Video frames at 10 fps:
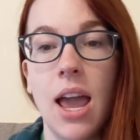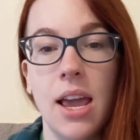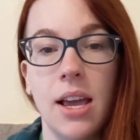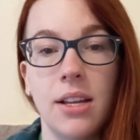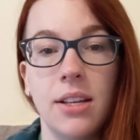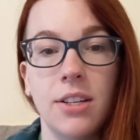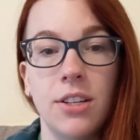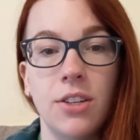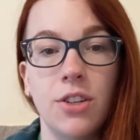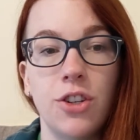And
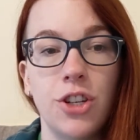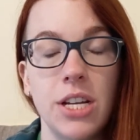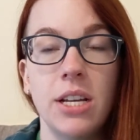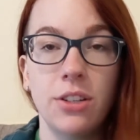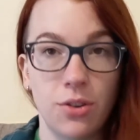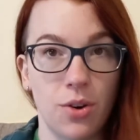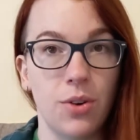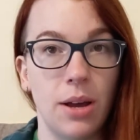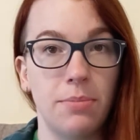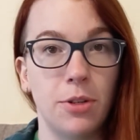she has
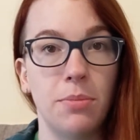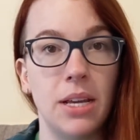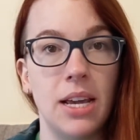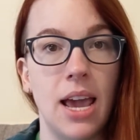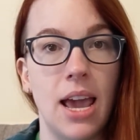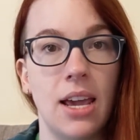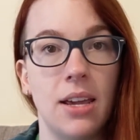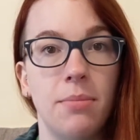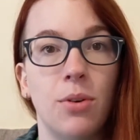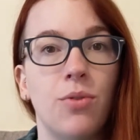grown up to be
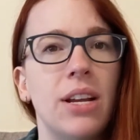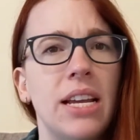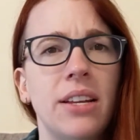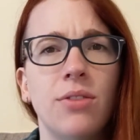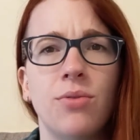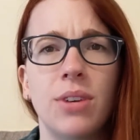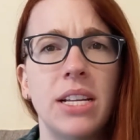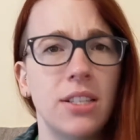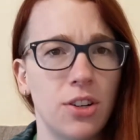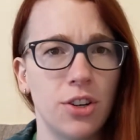a marine
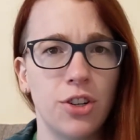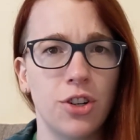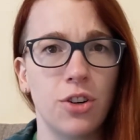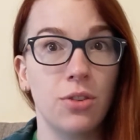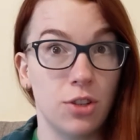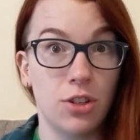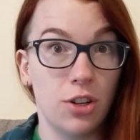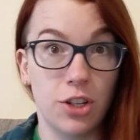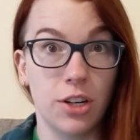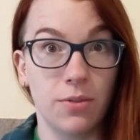researcher
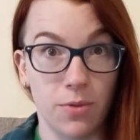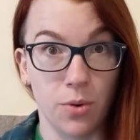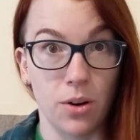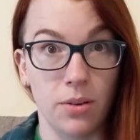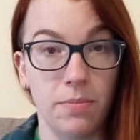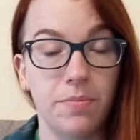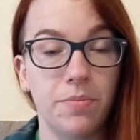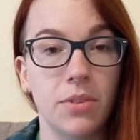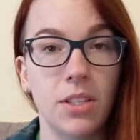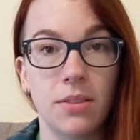searching for
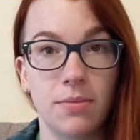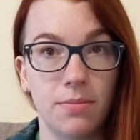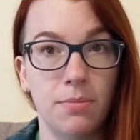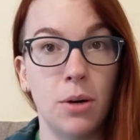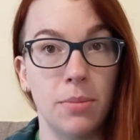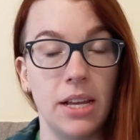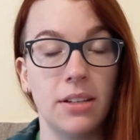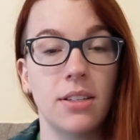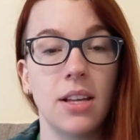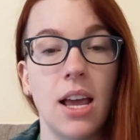
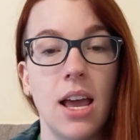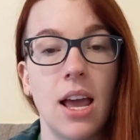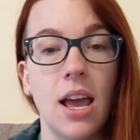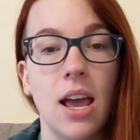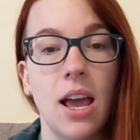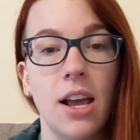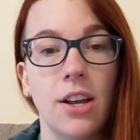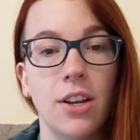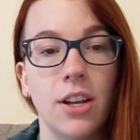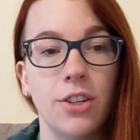mermaids.
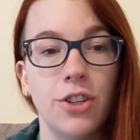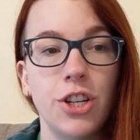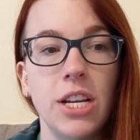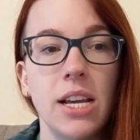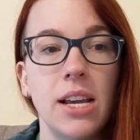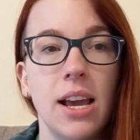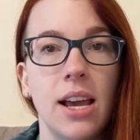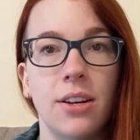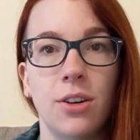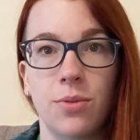And she
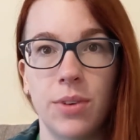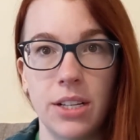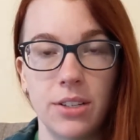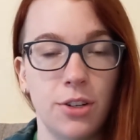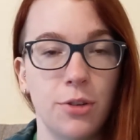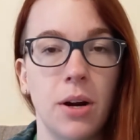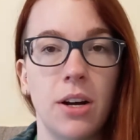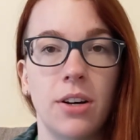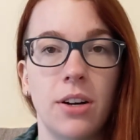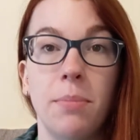and her research
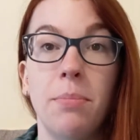partner and